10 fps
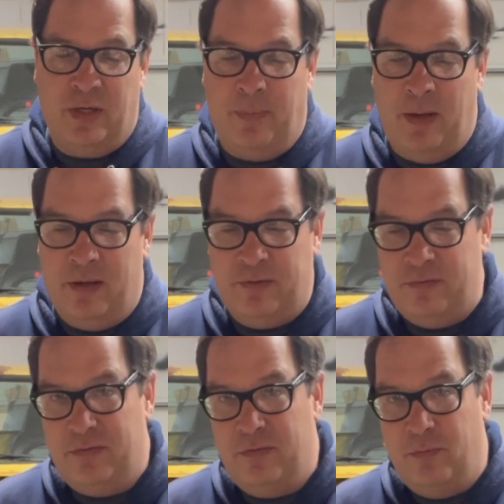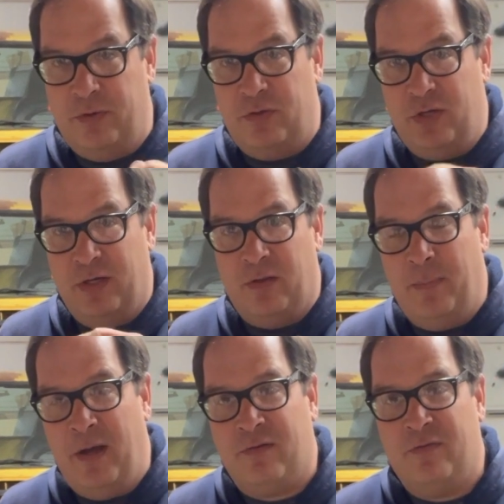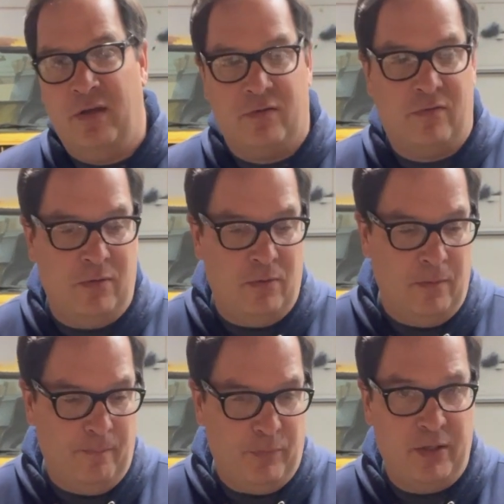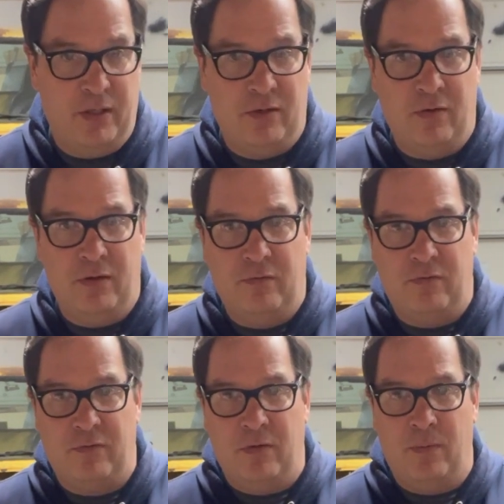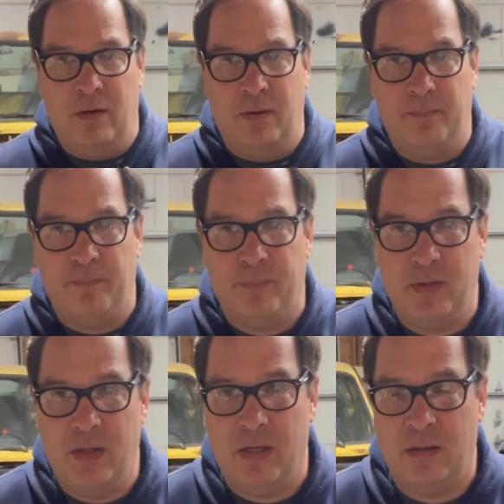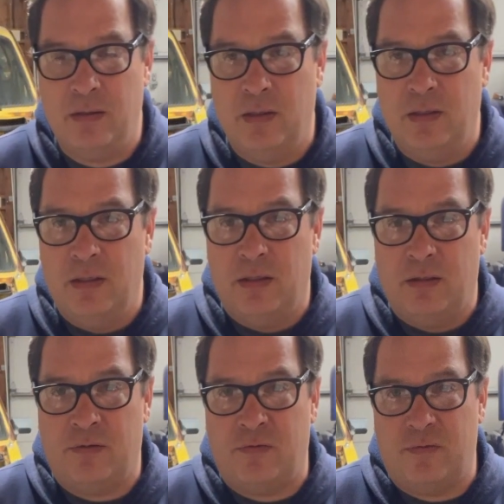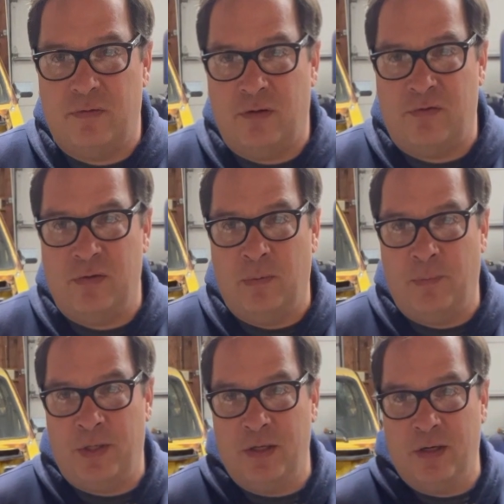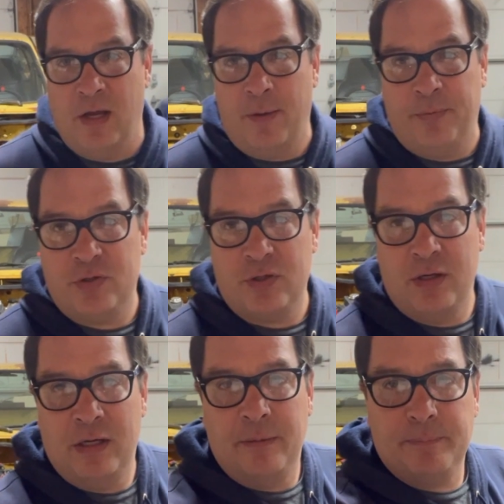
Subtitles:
the box next to and get done. So yeah, let's see what we can accomplish today.